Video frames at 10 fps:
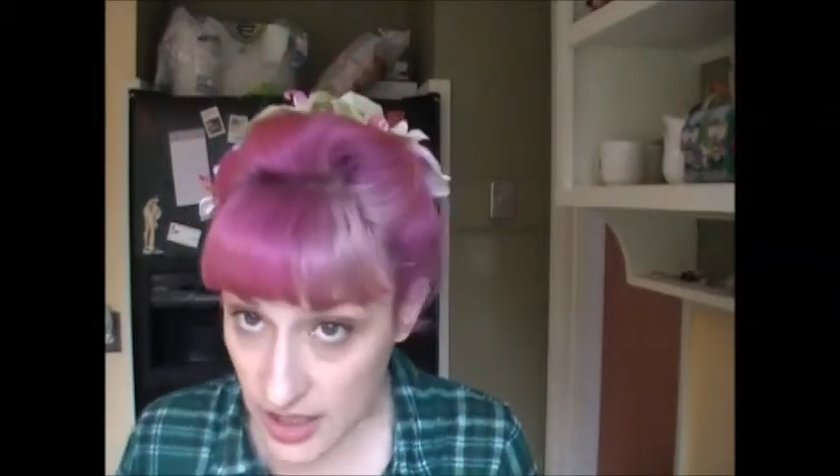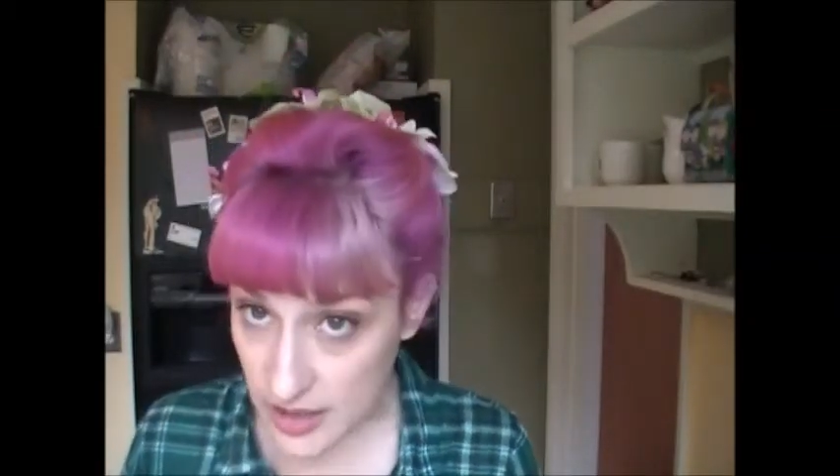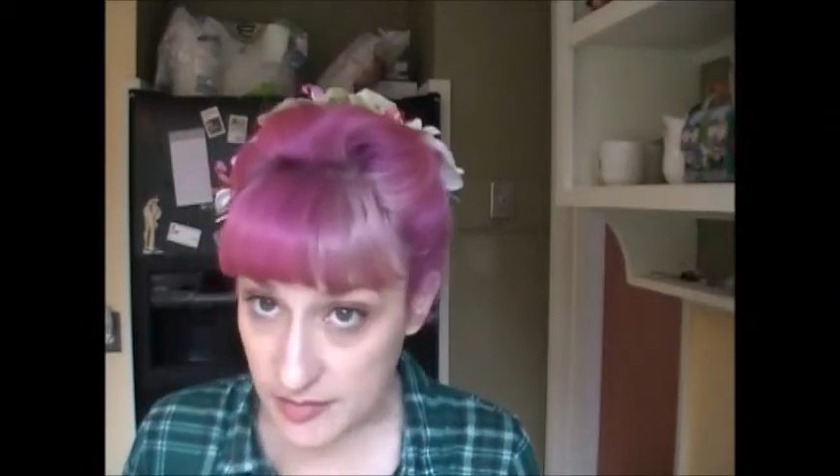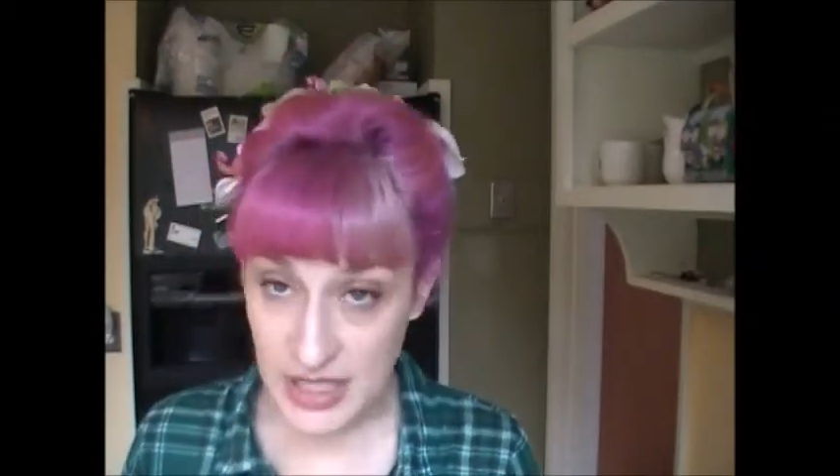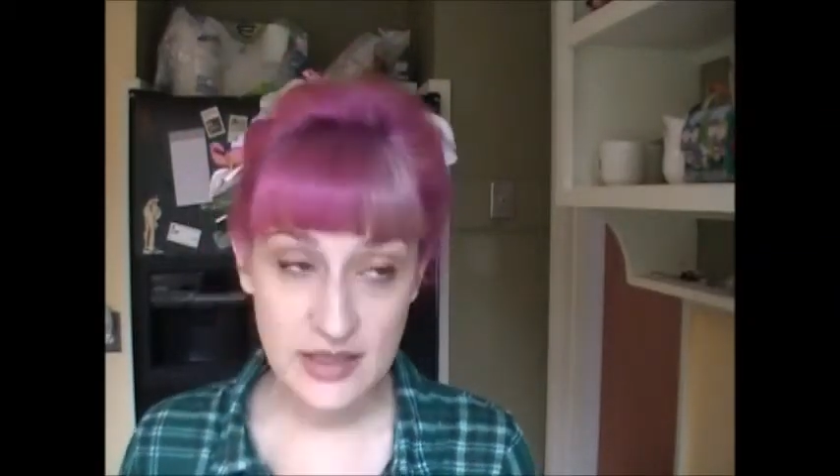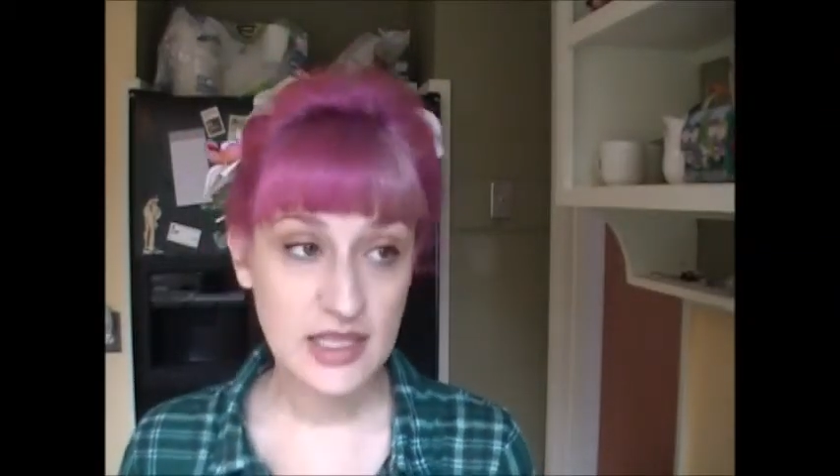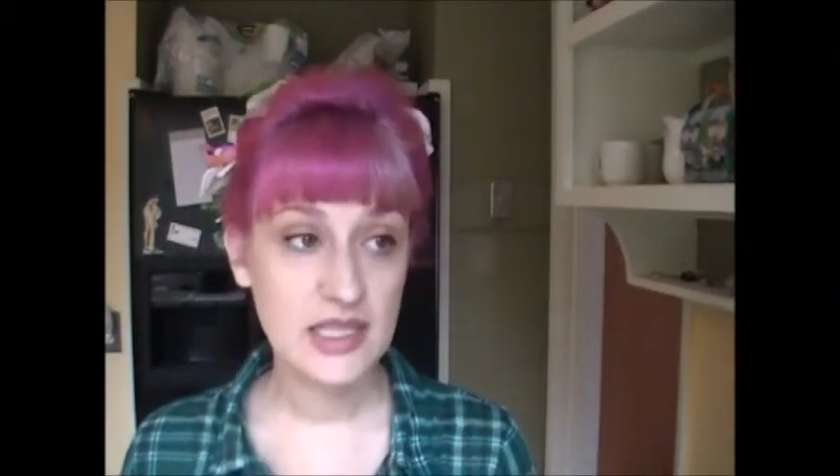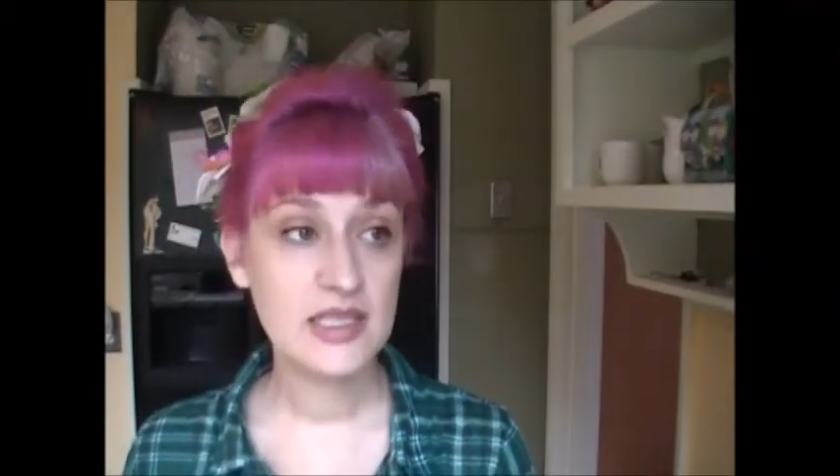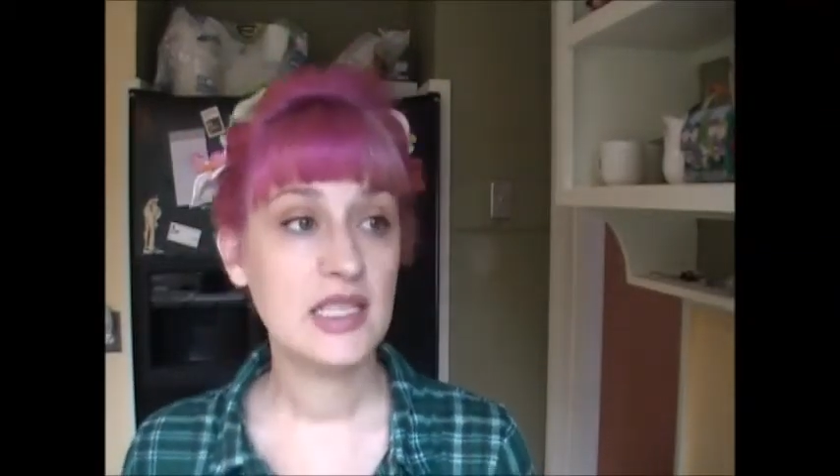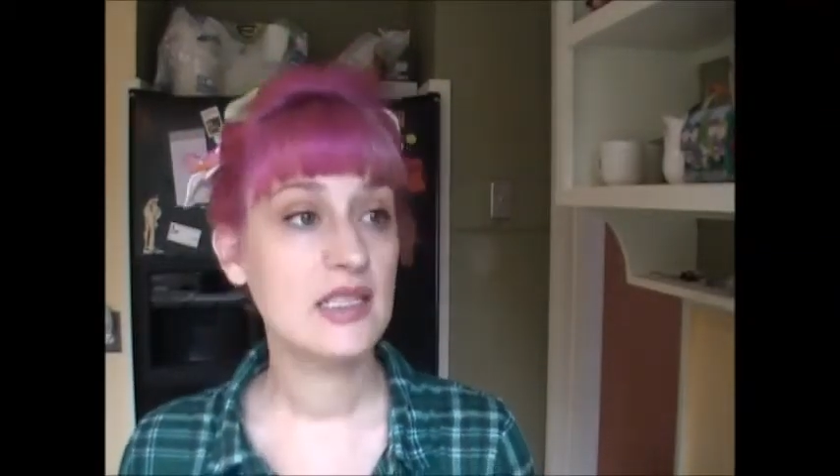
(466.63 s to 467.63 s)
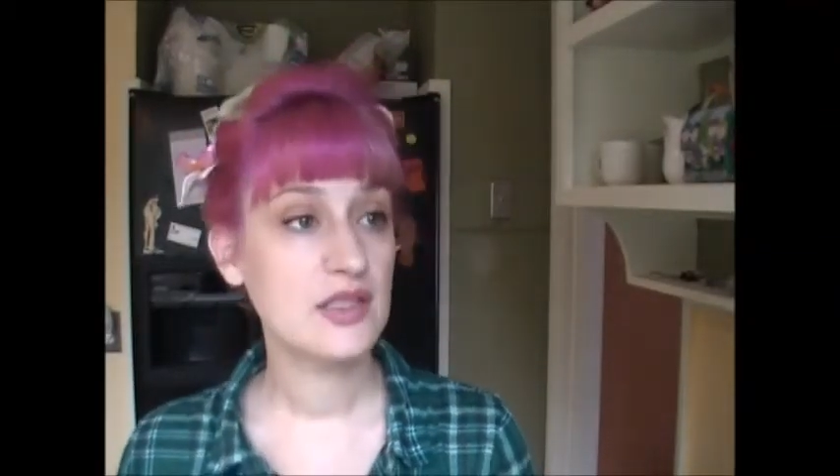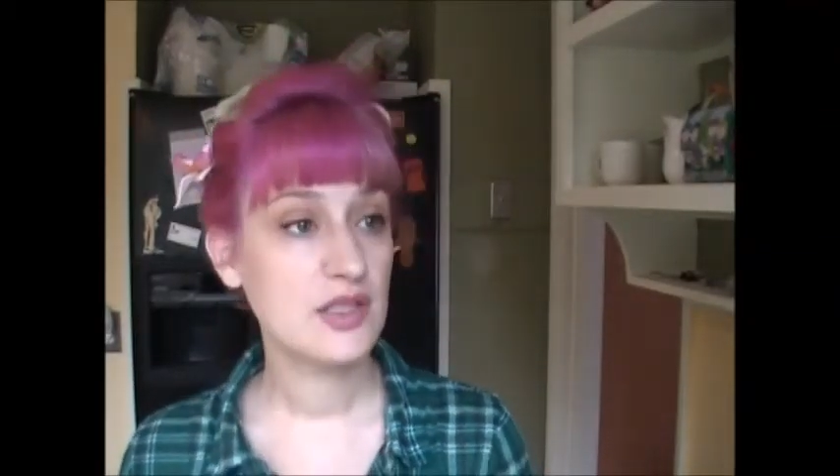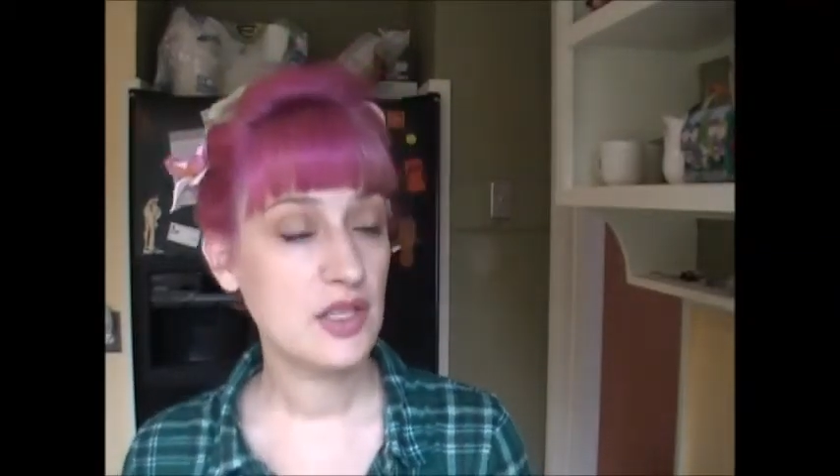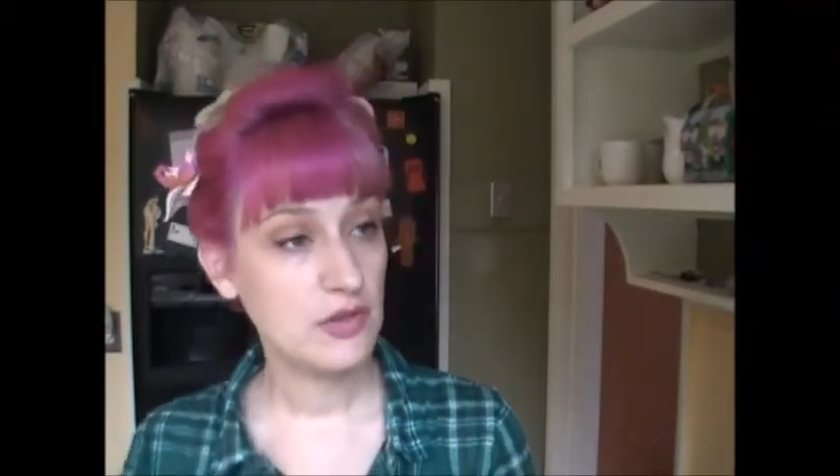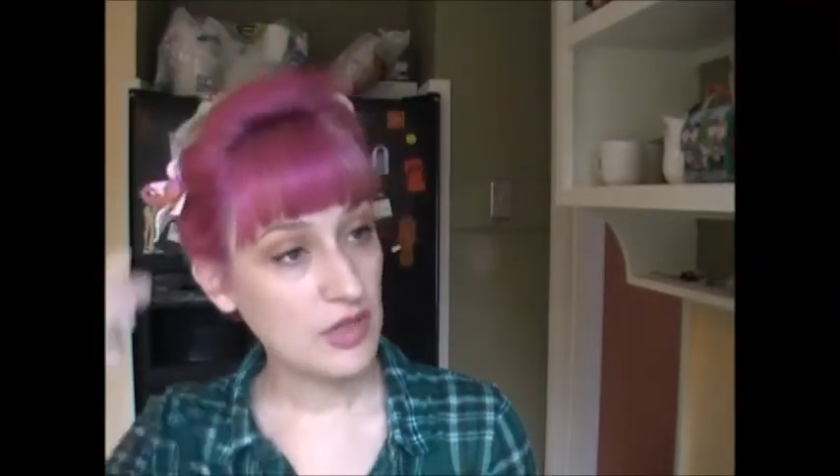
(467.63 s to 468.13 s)
It makes, like I said, this
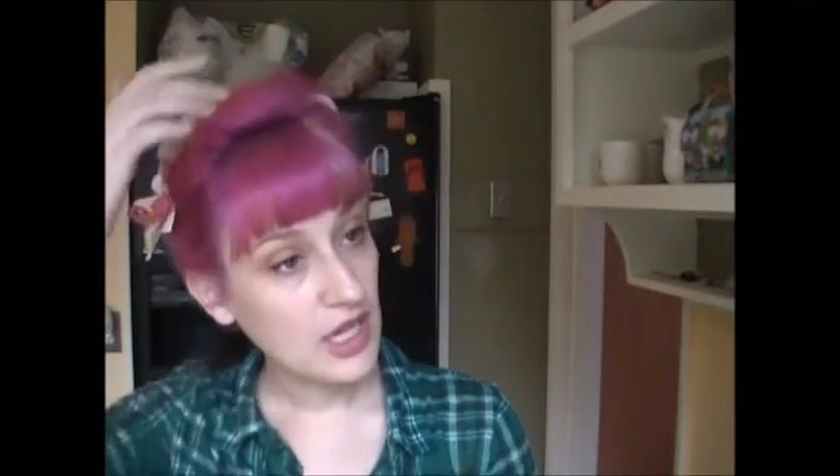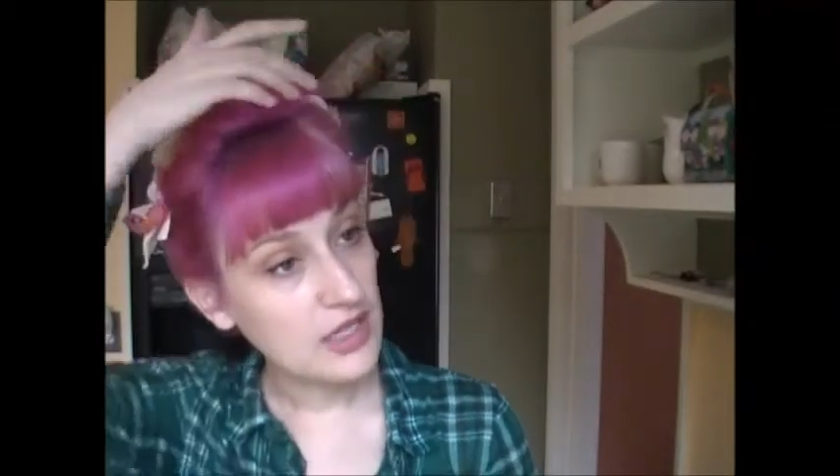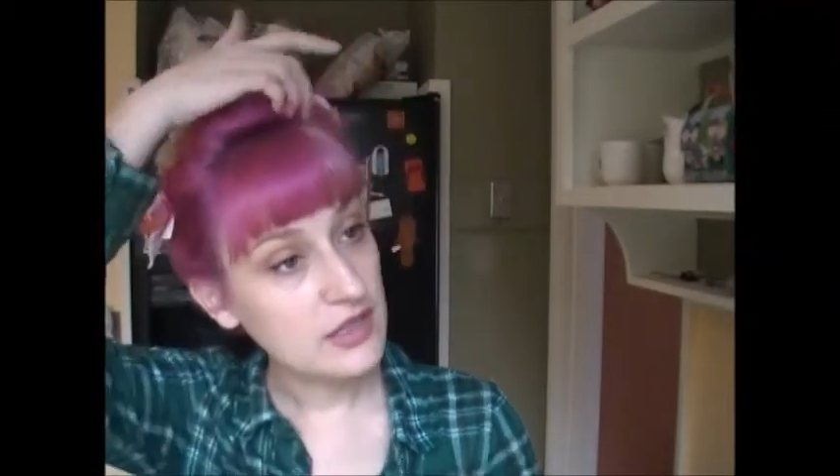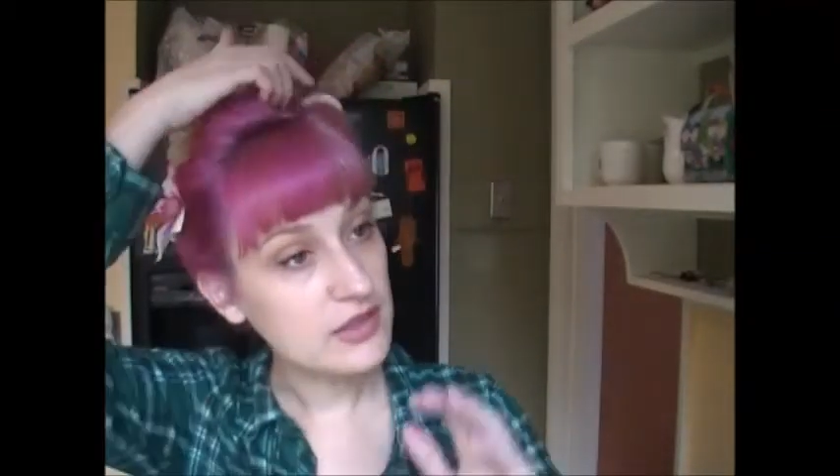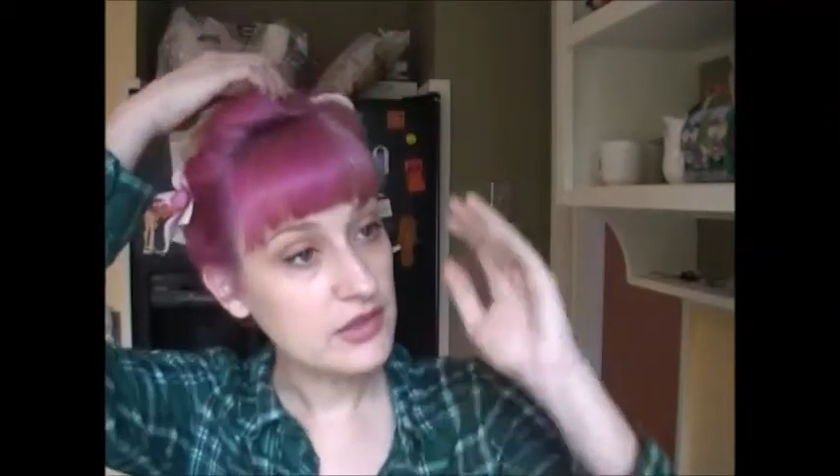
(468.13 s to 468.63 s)
cute kind of